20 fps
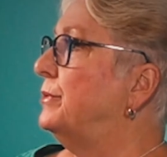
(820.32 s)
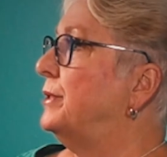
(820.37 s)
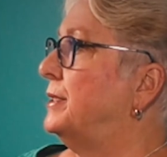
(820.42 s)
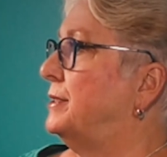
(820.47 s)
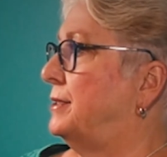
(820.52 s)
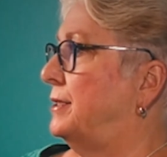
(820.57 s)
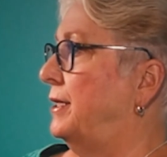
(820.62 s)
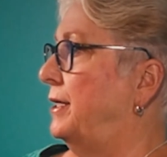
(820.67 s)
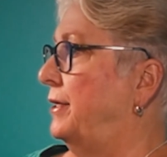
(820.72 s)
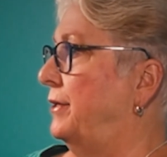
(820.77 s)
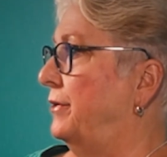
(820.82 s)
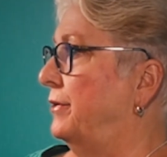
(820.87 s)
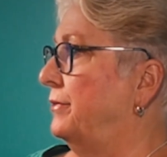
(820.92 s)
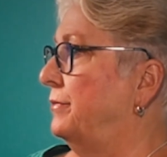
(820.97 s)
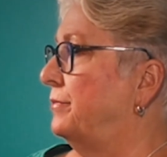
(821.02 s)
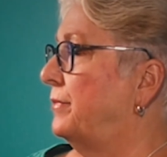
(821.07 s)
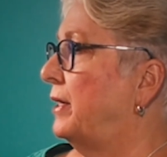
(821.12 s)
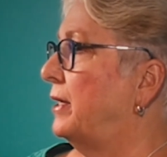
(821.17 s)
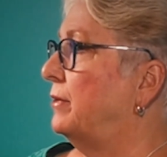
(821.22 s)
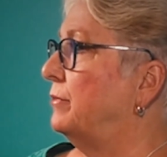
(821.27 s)
Two weeks
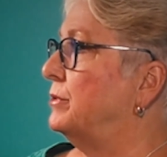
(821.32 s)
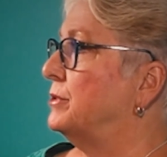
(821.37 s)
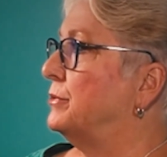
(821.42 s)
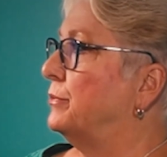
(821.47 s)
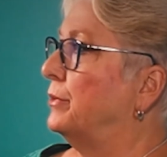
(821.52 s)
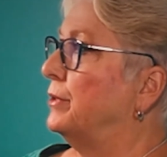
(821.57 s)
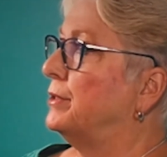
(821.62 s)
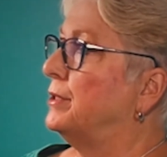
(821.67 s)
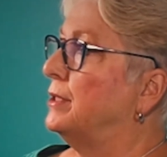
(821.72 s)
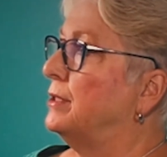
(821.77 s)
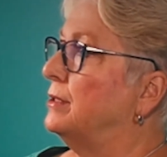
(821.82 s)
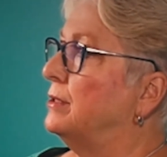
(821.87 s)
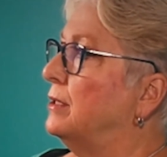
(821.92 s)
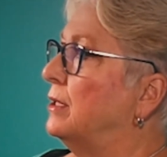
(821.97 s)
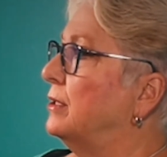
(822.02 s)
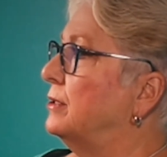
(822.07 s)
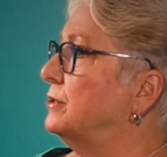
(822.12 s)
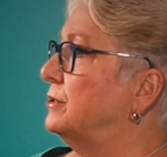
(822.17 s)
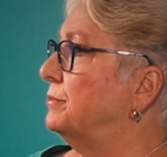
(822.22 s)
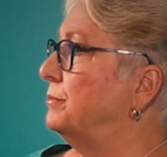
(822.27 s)
later, I was working
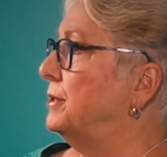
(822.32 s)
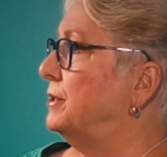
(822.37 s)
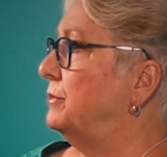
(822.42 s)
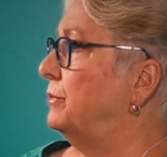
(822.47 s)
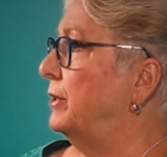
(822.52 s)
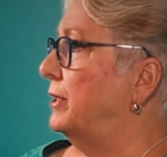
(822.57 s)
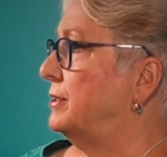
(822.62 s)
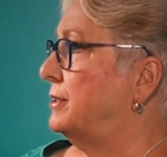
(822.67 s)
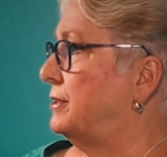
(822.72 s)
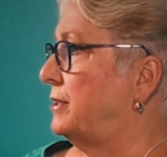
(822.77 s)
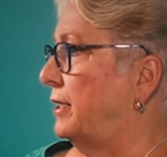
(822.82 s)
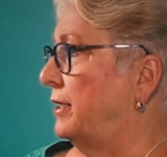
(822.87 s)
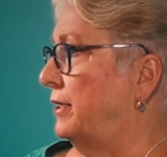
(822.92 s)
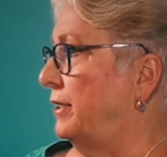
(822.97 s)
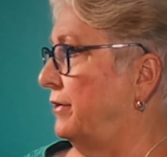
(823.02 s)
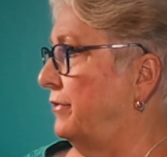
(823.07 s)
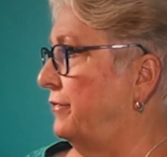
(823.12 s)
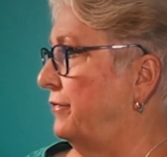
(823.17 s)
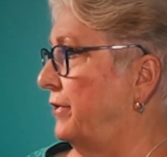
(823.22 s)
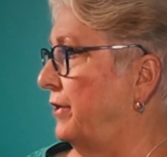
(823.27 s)
a large Midwest
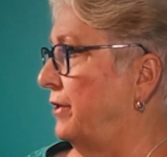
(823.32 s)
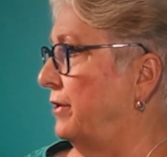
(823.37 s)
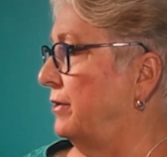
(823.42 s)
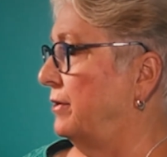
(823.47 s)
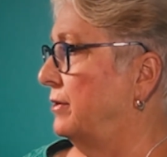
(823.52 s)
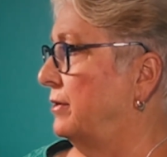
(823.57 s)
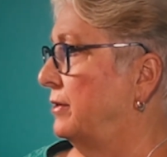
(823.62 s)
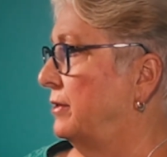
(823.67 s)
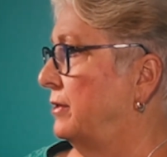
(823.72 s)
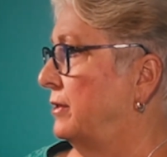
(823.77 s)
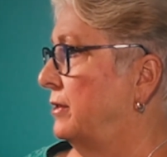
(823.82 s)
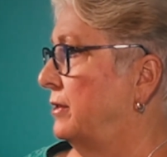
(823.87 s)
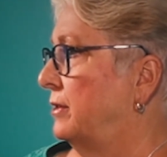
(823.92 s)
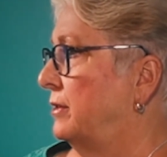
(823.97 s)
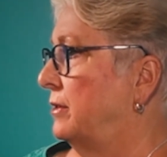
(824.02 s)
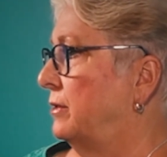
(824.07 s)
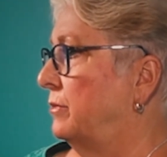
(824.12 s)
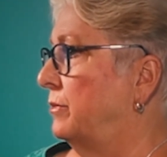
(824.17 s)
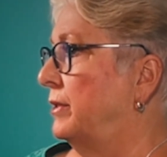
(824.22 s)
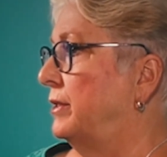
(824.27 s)
psychic fair
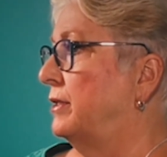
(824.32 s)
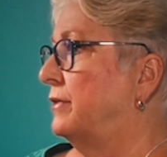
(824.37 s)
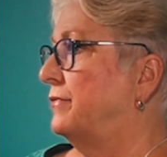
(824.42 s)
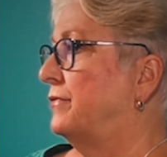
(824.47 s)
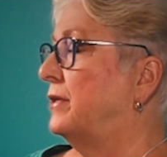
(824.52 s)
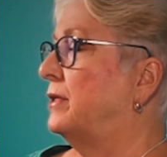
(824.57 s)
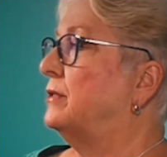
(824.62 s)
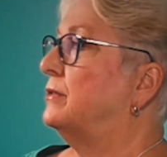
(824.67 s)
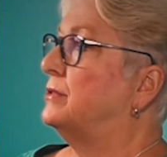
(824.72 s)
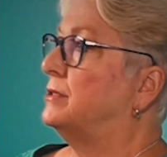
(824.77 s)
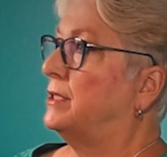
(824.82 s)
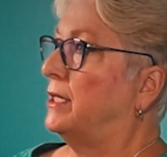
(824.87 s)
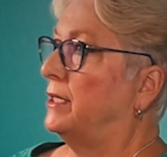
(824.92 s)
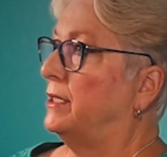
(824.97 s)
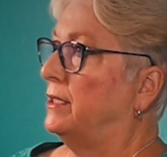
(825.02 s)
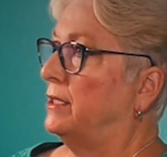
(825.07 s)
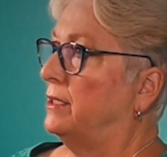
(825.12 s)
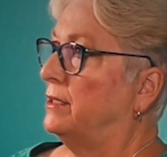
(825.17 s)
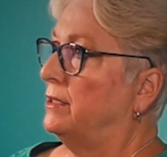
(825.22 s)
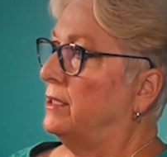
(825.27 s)
when a fellow
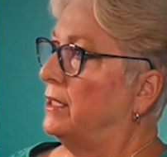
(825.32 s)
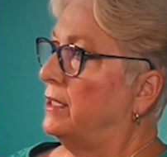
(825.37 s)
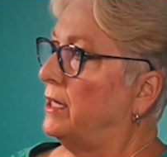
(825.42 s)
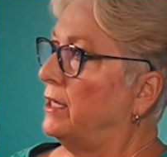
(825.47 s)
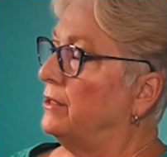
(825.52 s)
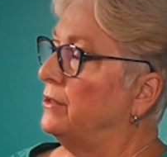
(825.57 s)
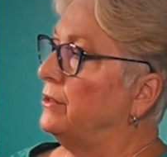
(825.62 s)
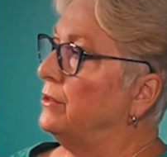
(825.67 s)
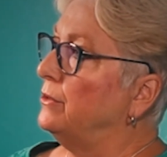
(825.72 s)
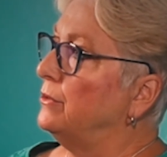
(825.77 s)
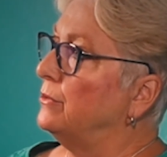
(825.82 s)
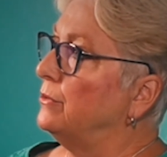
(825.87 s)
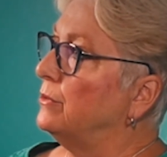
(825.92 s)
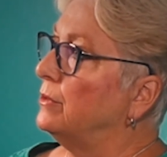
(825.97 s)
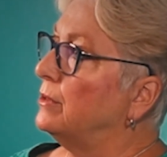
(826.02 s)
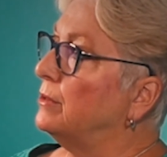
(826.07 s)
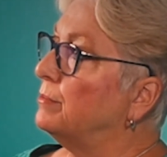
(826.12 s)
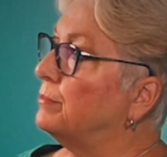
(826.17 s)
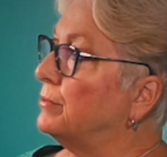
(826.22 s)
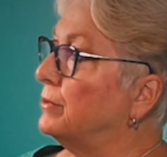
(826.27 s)
psychic that I
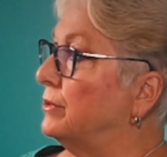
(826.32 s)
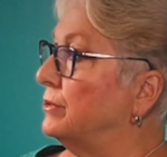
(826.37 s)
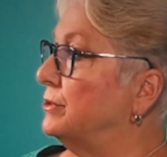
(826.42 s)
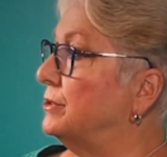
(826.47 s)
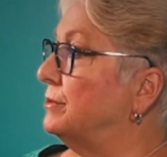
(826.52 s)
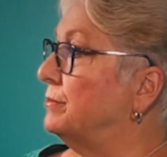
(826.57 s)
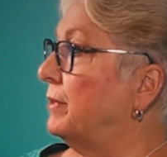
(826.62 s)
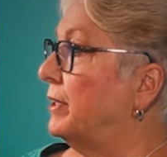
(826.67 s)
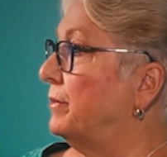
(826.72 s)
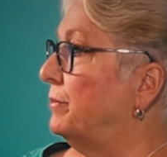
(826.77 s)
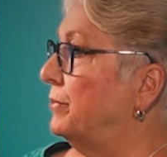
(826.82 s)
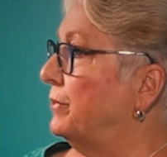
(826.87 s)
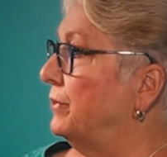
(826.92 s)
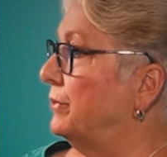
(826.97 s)
knew approached my